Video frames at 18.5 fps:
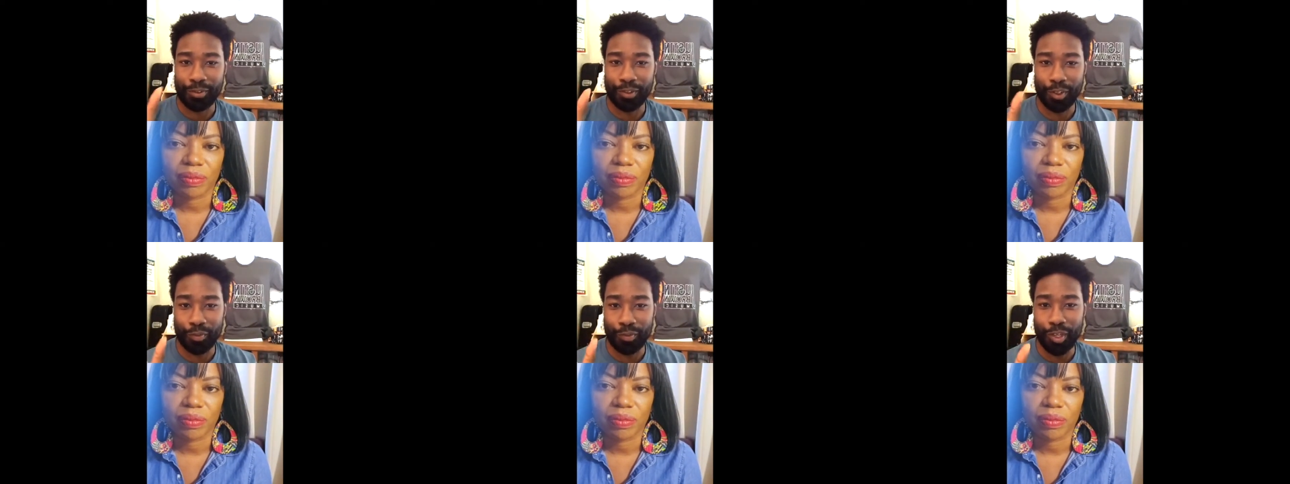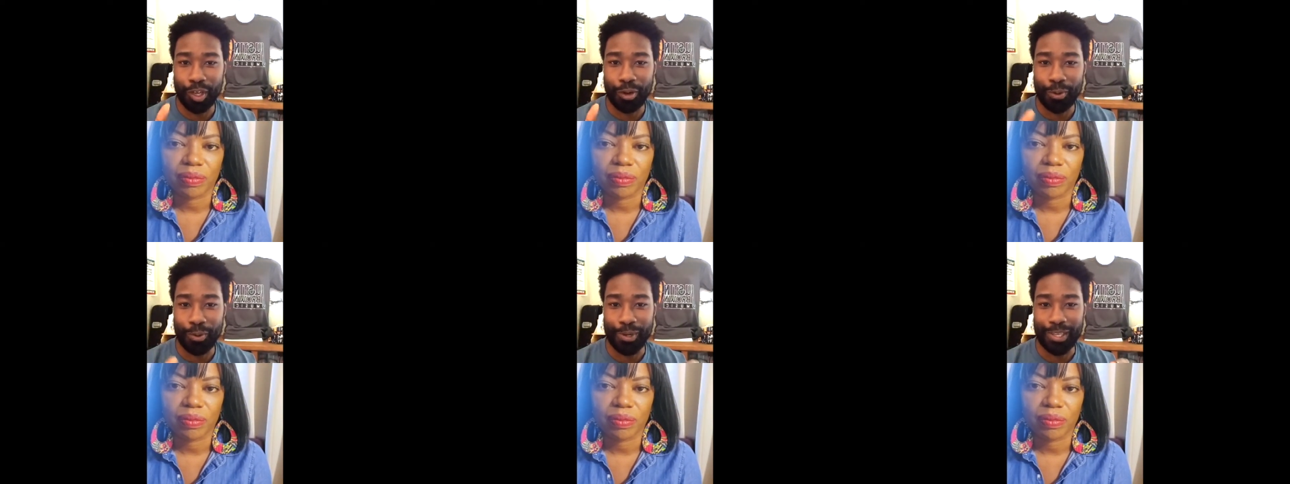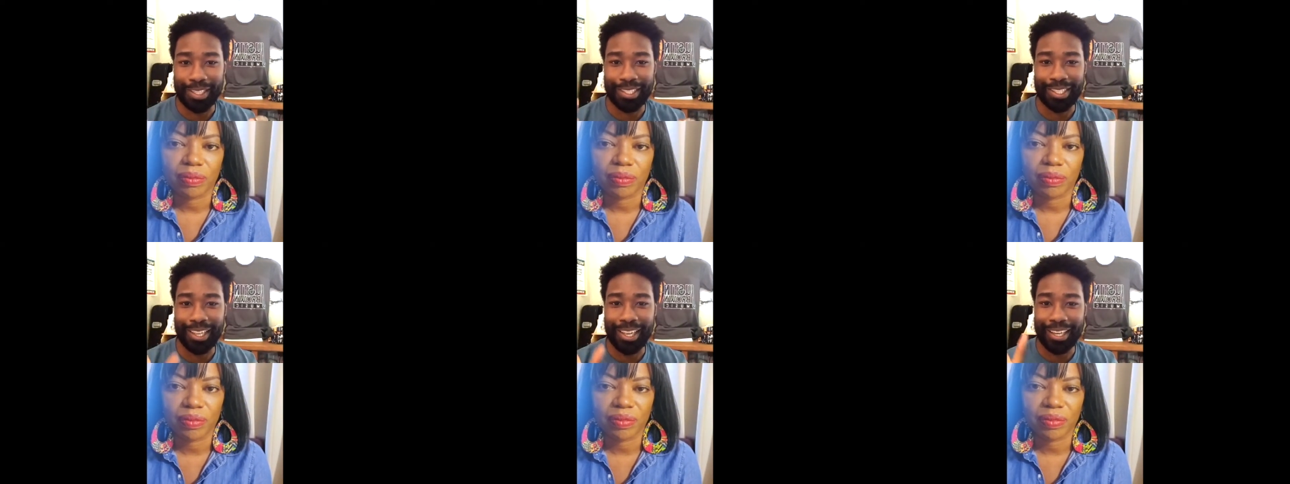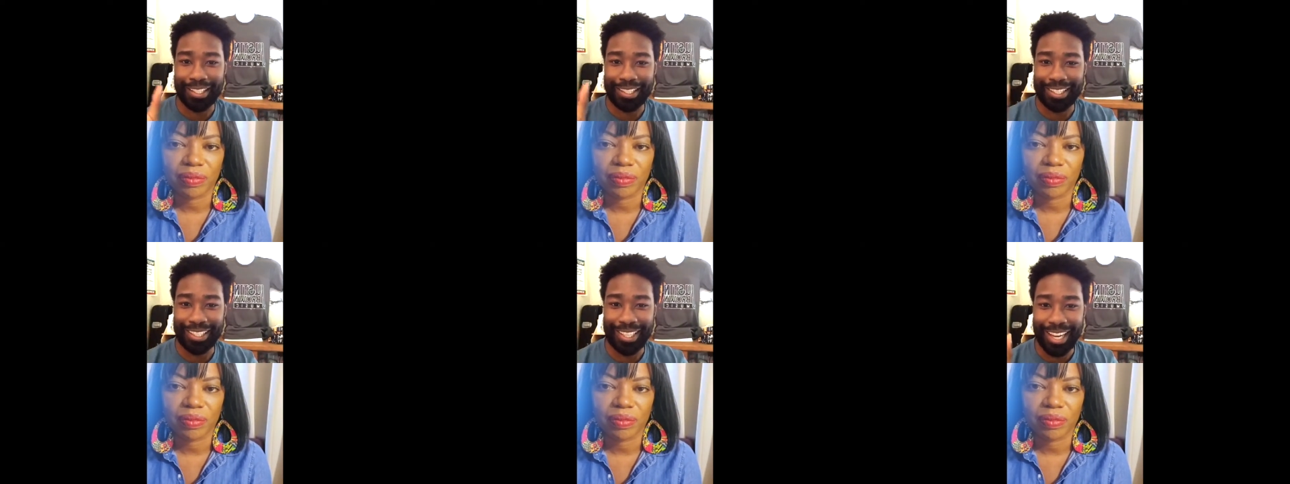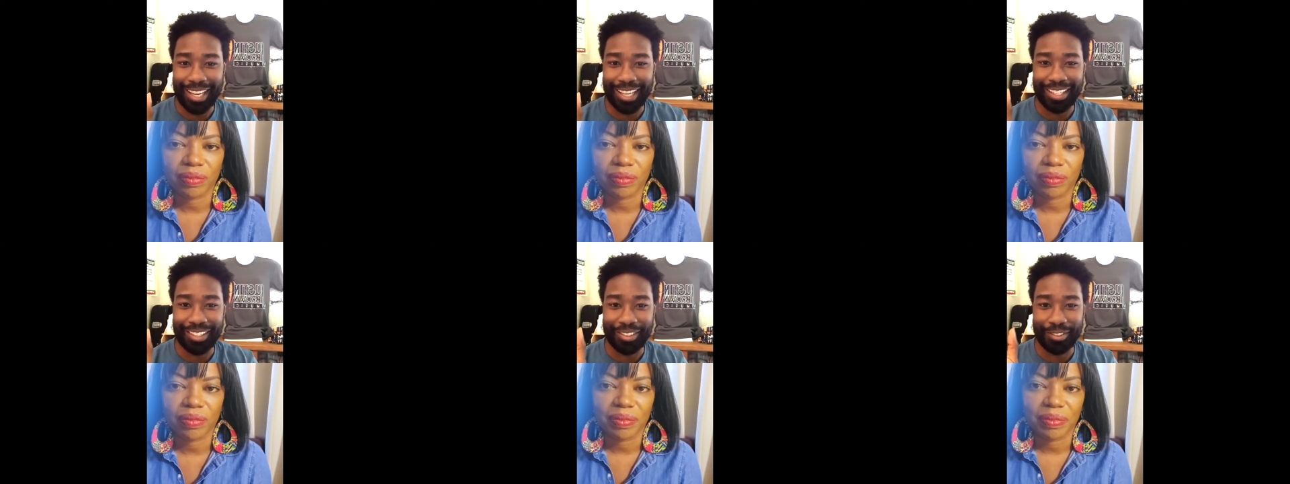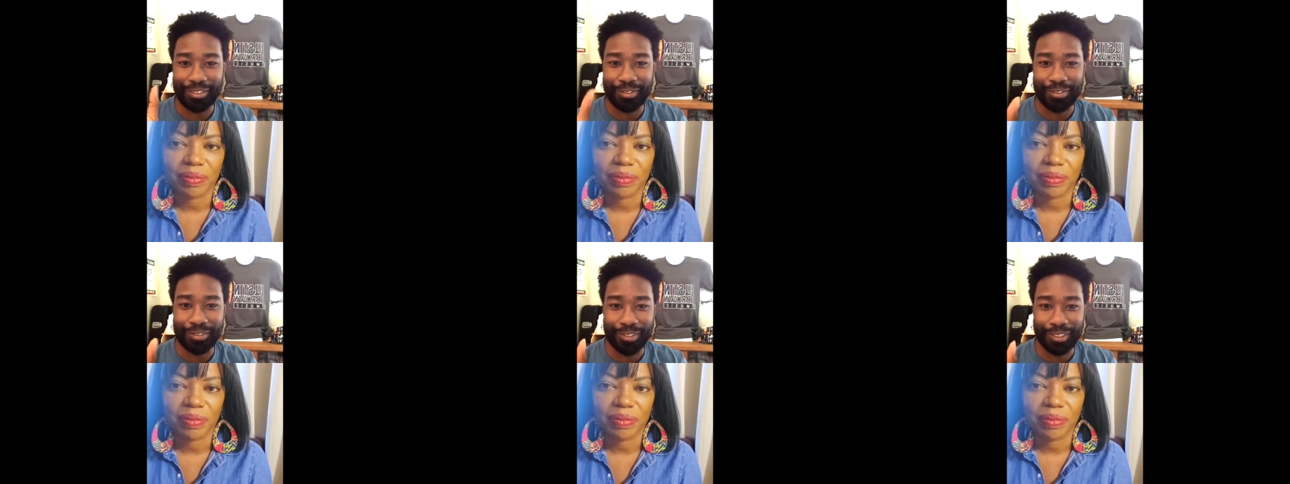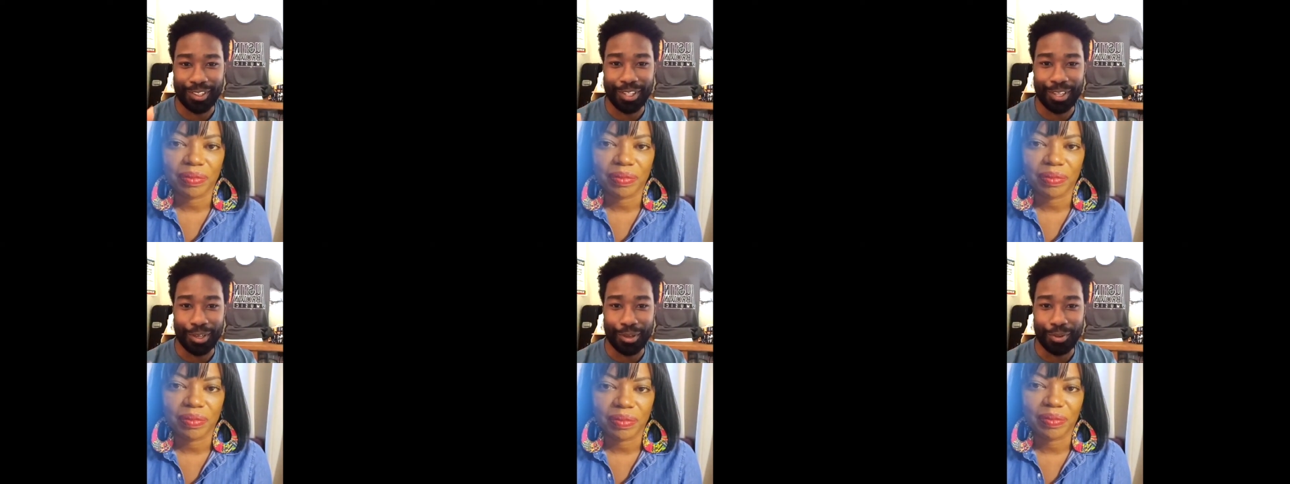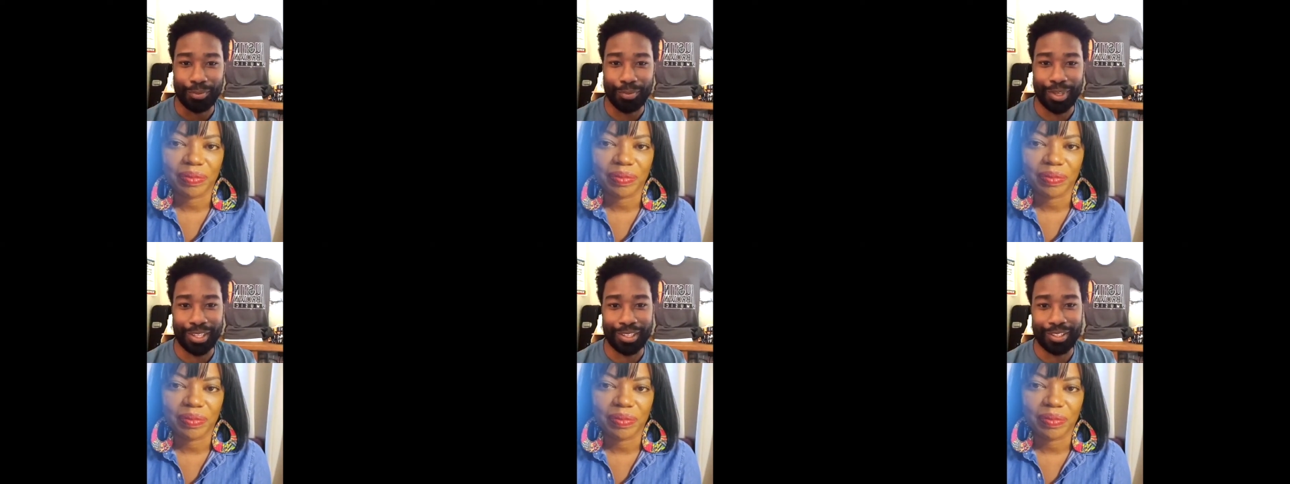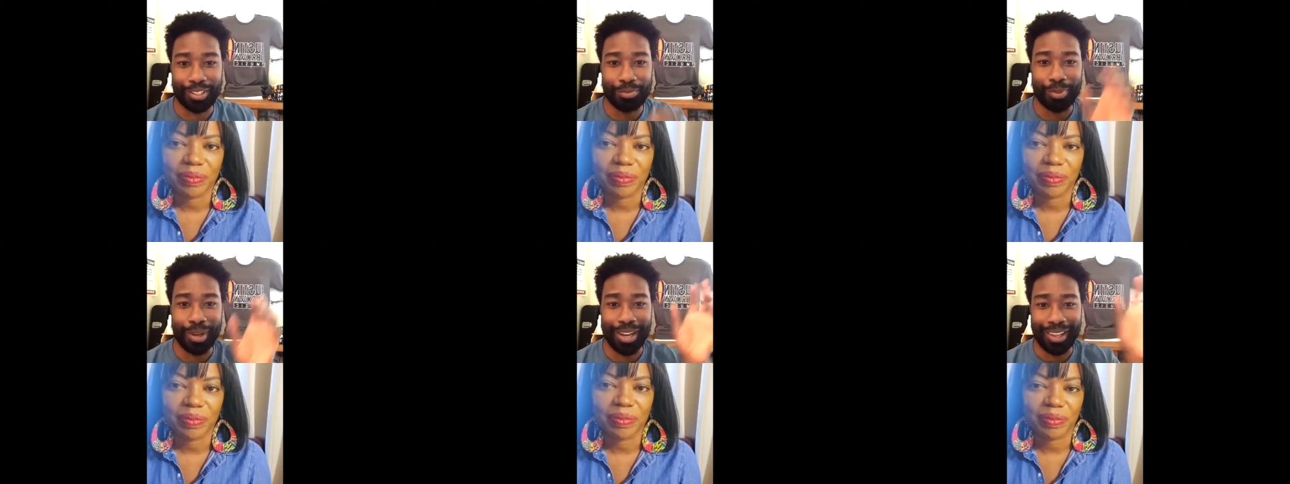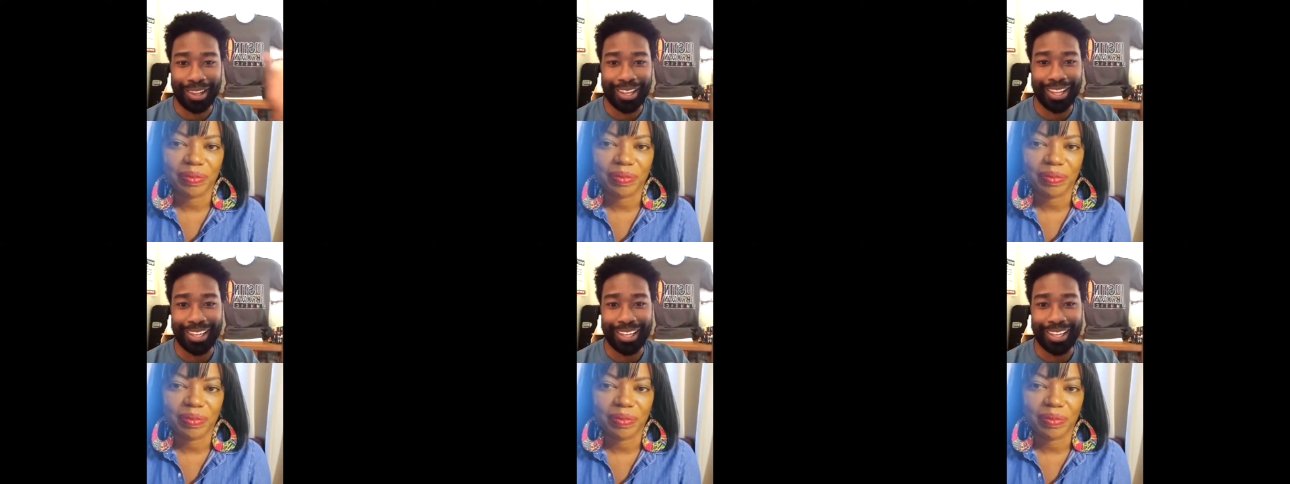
Speaker 1: you know what it's like to kind of you know be in the spotlight